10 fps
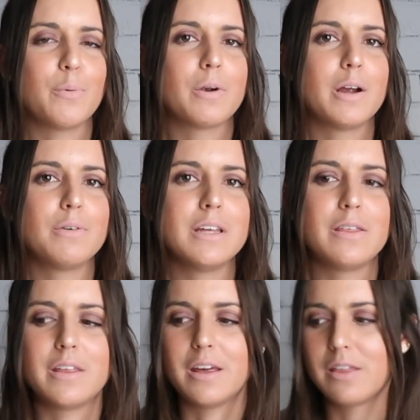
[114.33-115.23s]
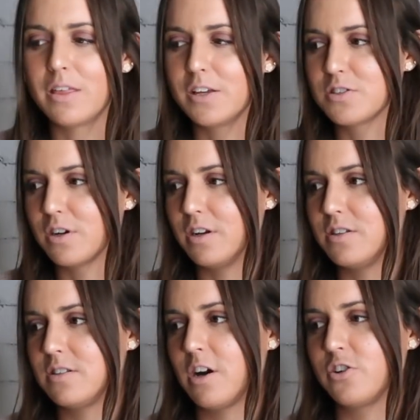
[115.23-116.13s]
where I really think things are going to
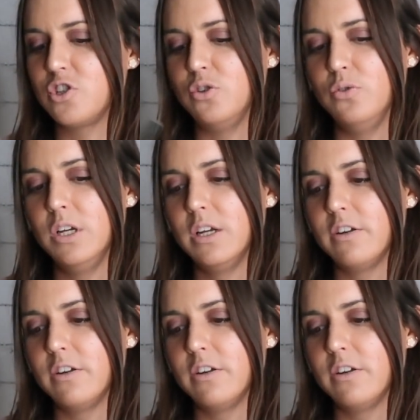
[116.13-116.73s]
start to